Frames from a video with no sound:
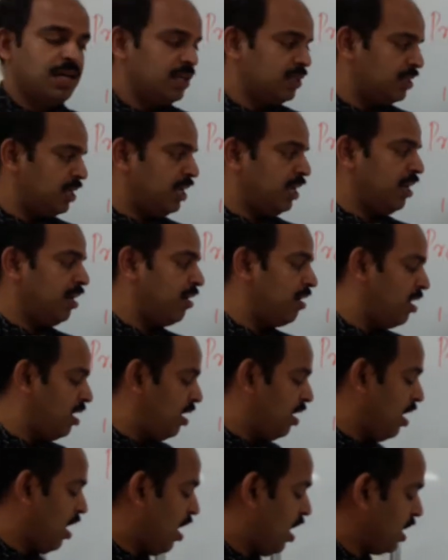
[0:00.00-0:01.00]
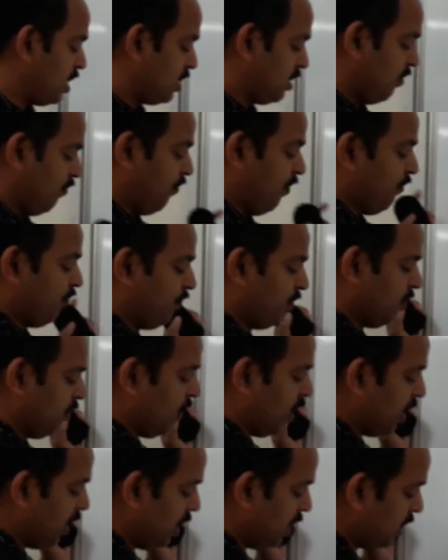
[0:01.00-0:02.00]
So then the last fifth
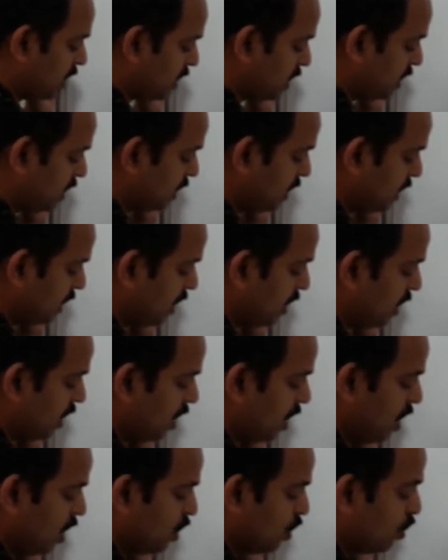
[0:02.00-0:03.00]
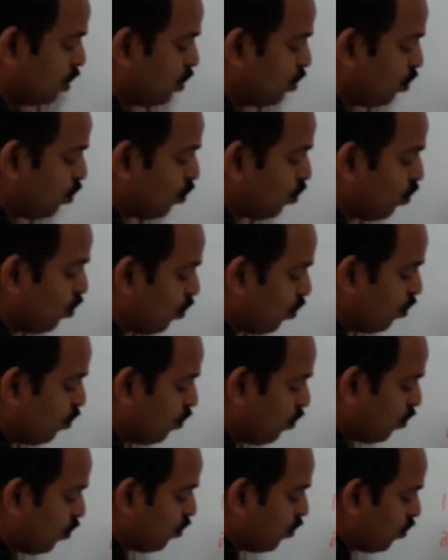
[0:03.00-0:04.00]
one is
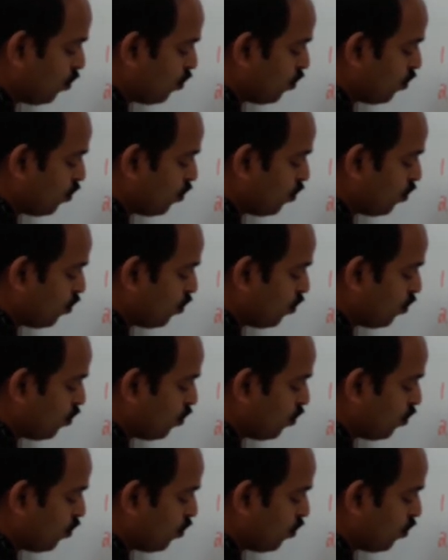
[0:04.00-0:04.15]
two